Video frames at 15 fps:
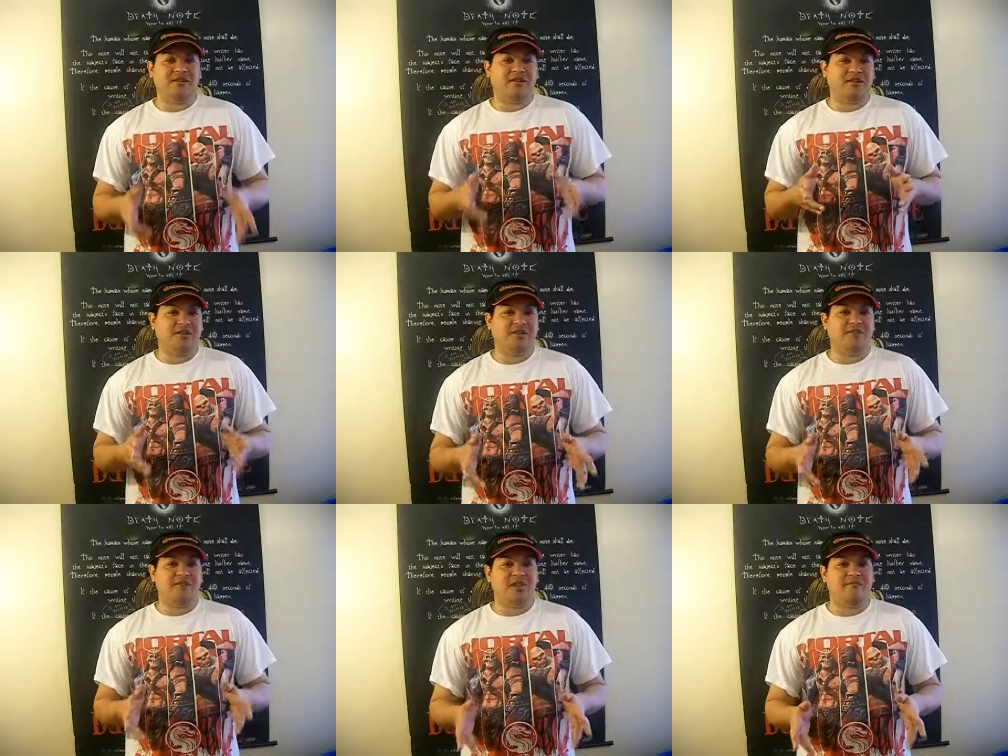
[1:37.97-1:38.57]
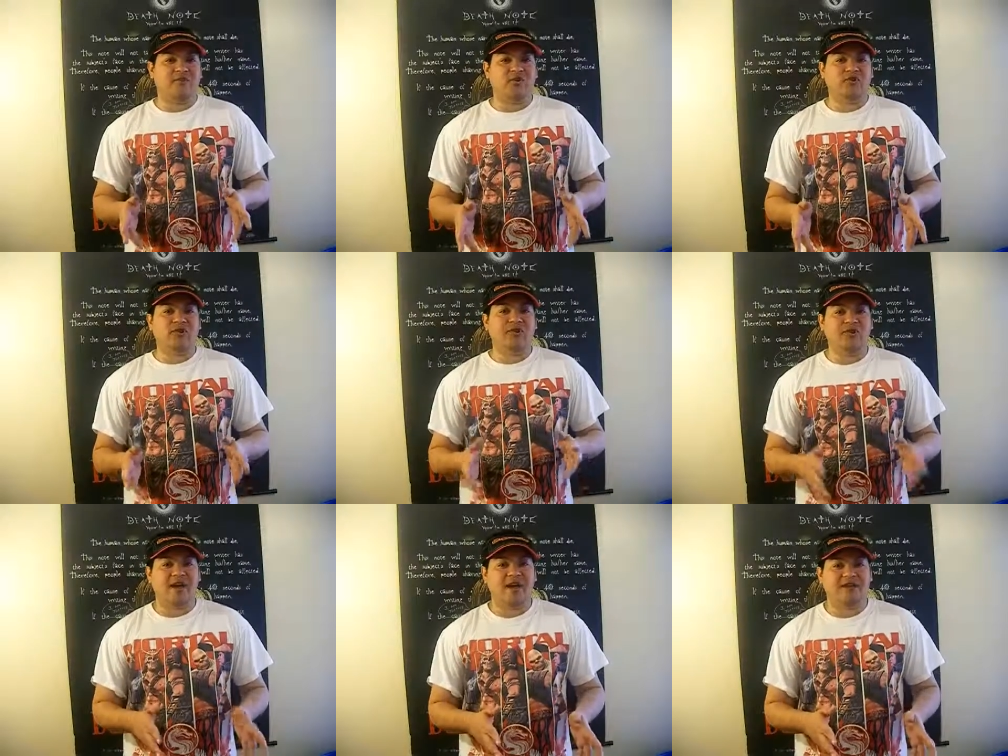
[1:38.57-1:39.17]
this kid named Percy
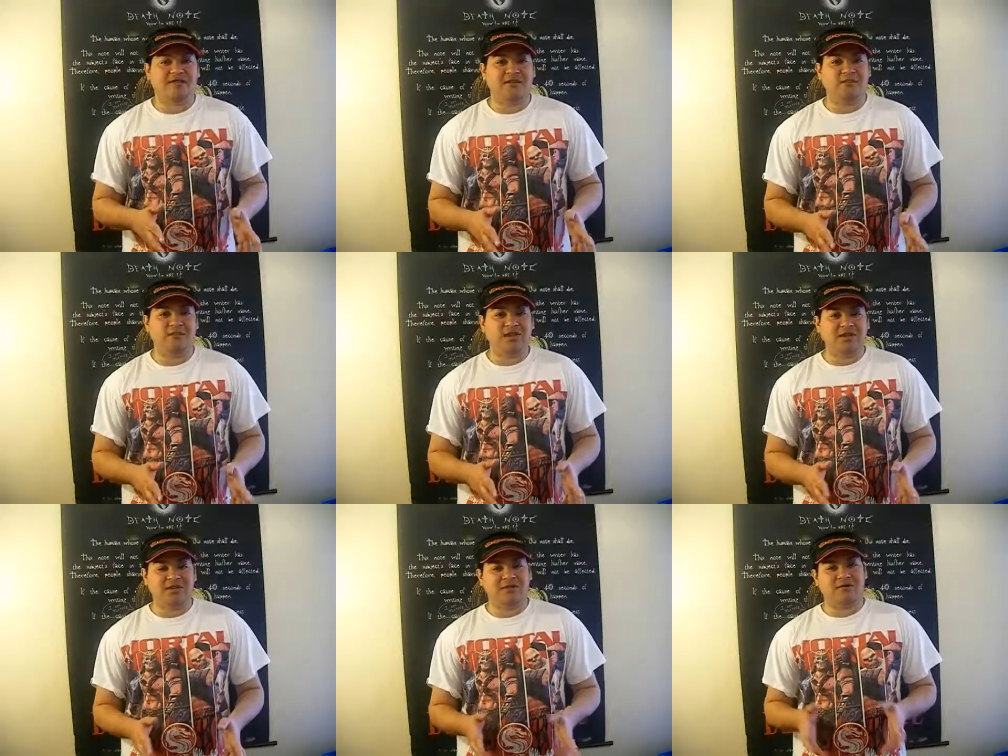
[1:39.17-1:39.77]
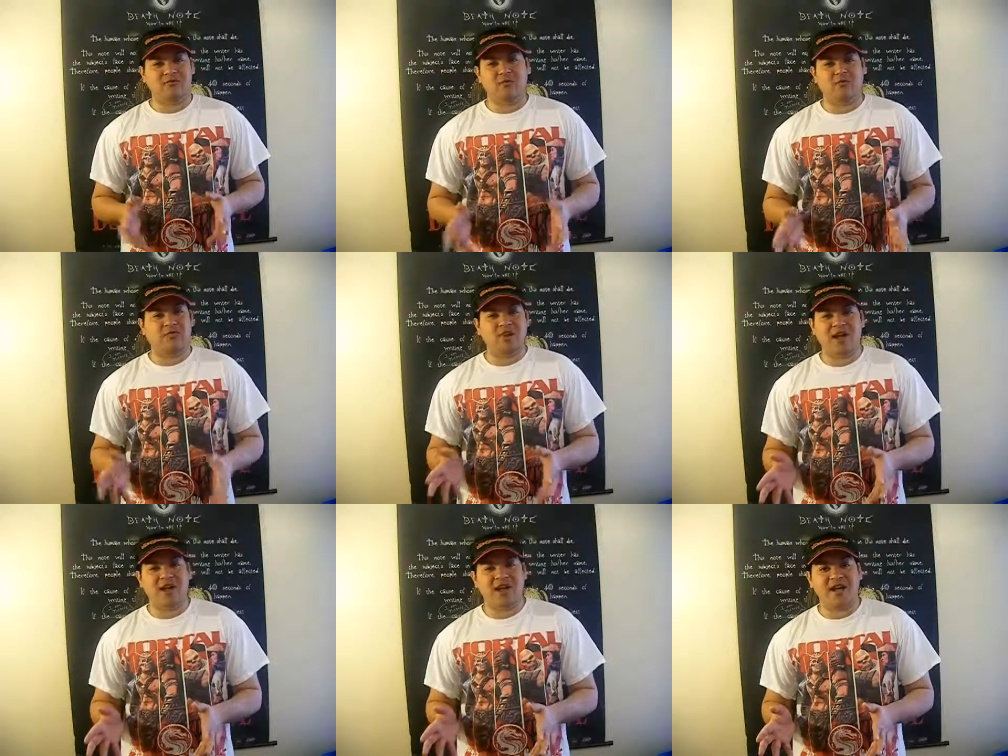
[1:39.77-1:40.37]
Jackson who thinks he's a normal
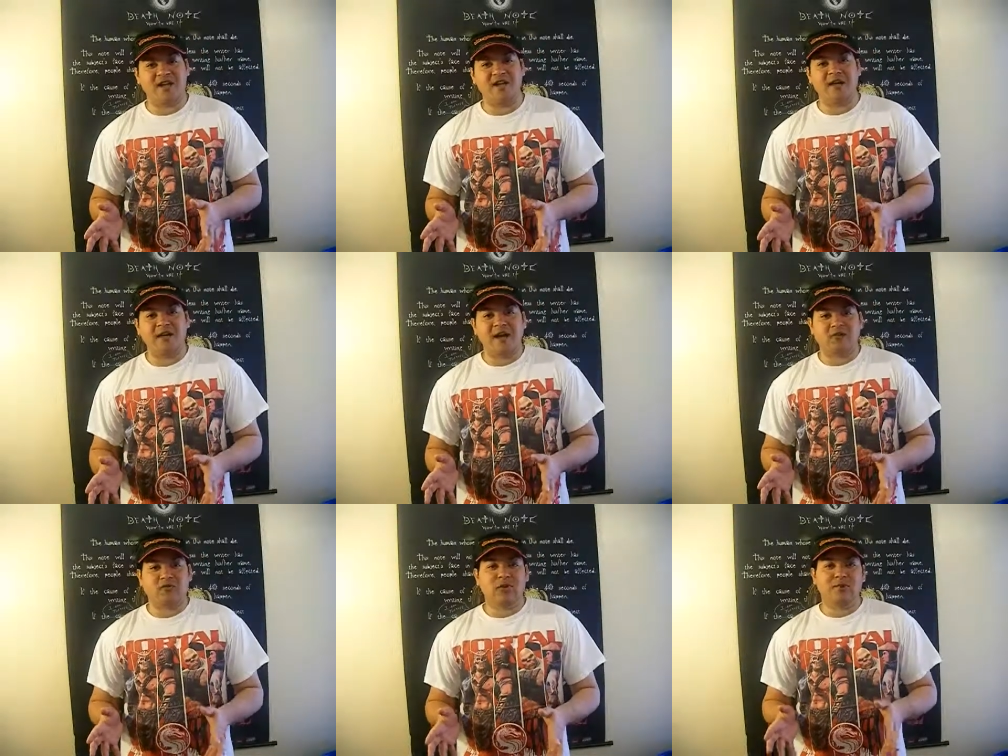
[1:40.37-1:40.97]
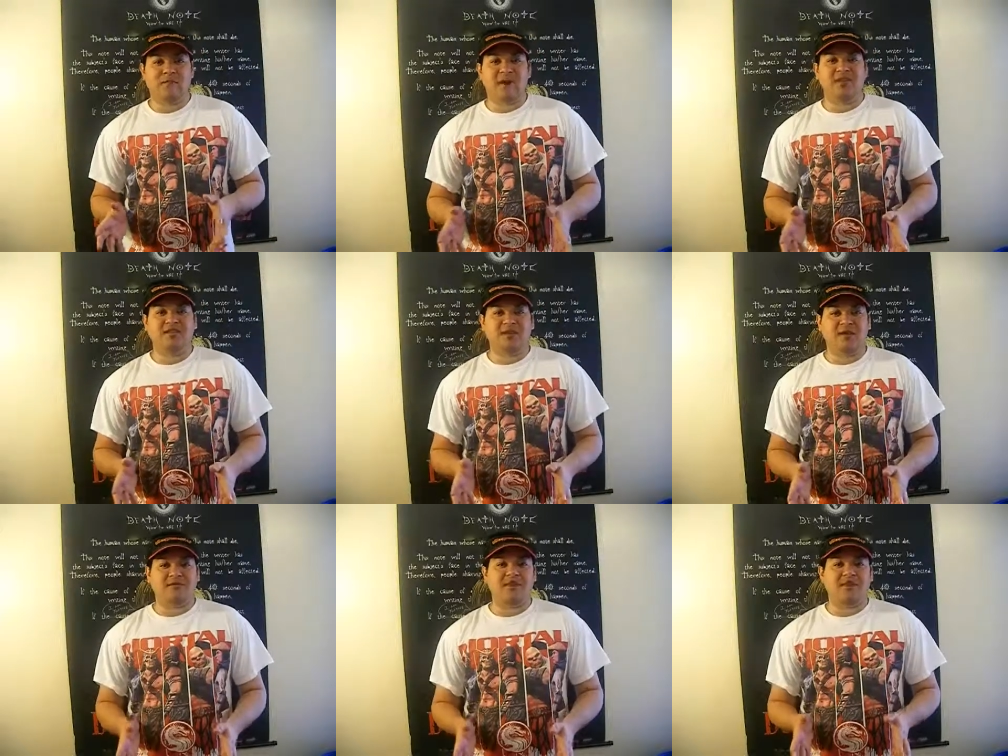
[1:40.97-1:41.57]
guy until he
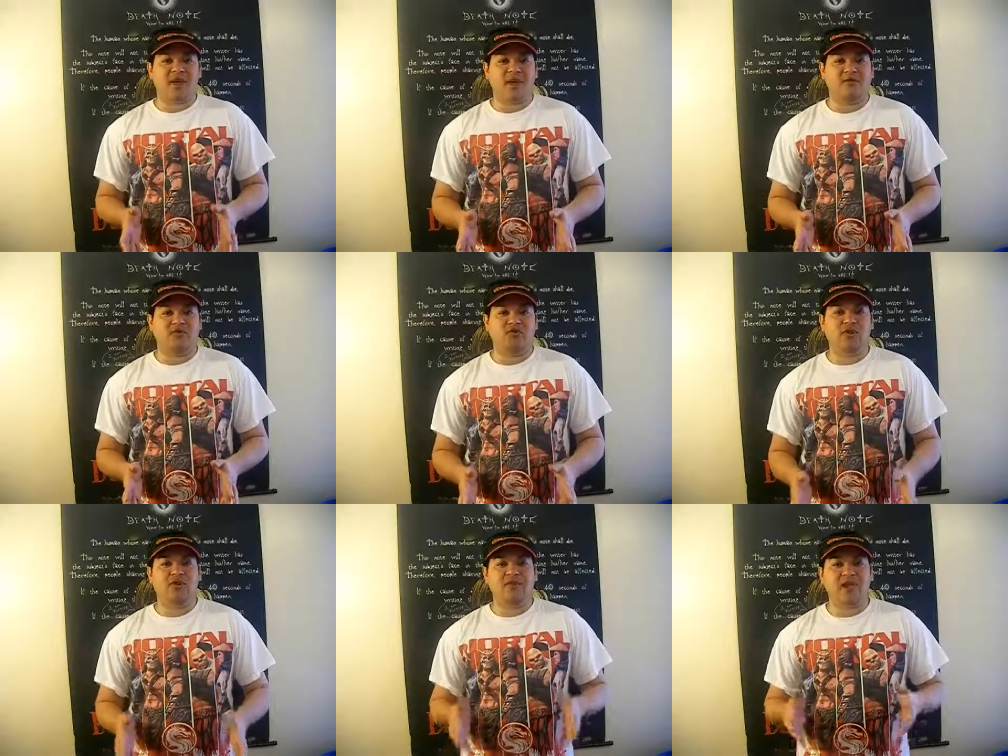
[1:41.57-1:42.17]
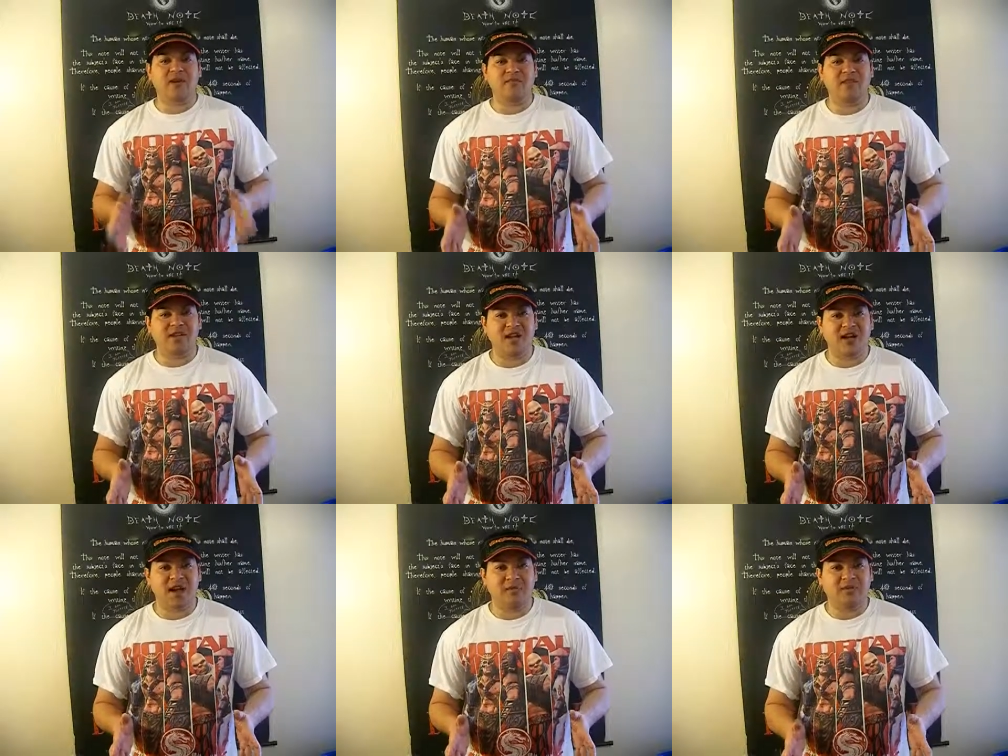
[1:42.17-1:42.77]
finds out he's actually a
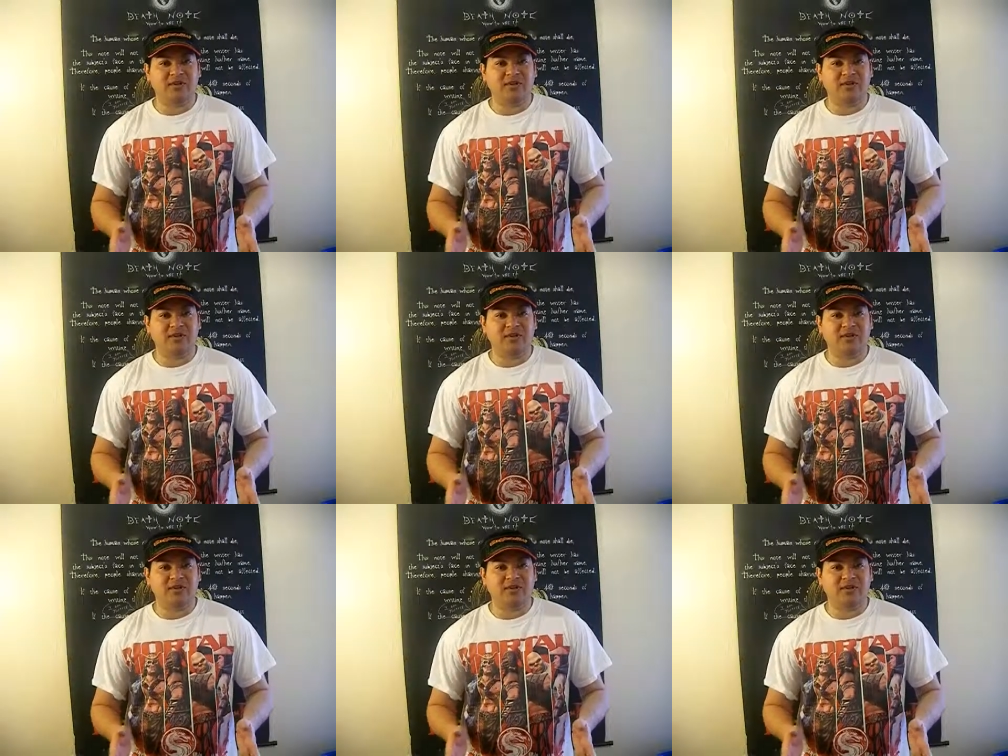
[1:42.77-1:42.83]
demigod,